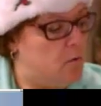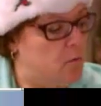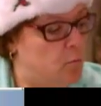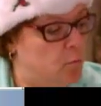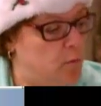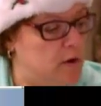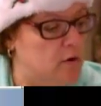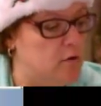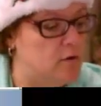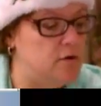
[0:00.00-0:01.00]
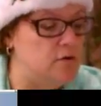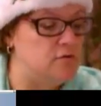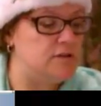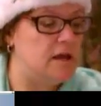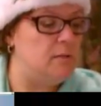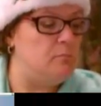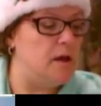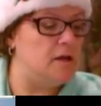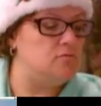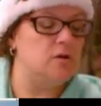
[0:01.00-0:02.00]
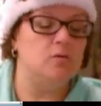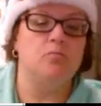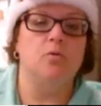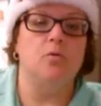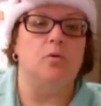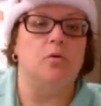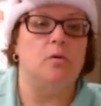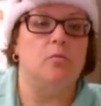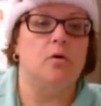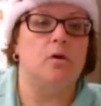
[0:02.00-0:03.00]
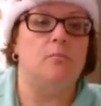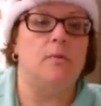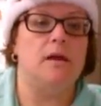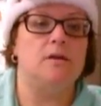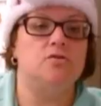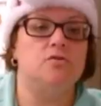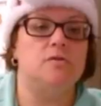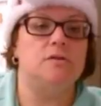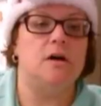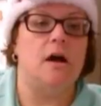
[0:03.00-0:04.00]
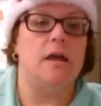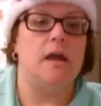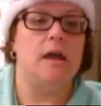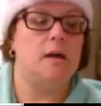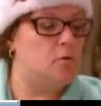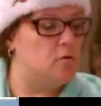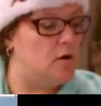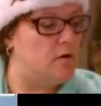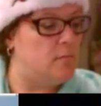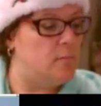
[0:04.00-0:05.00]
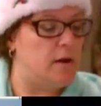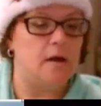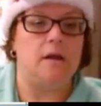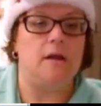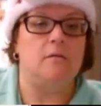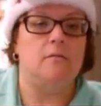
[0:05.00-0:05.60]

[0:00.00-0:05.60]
we are going to use a metric ruler, and we're going to measure the diameter of a penny.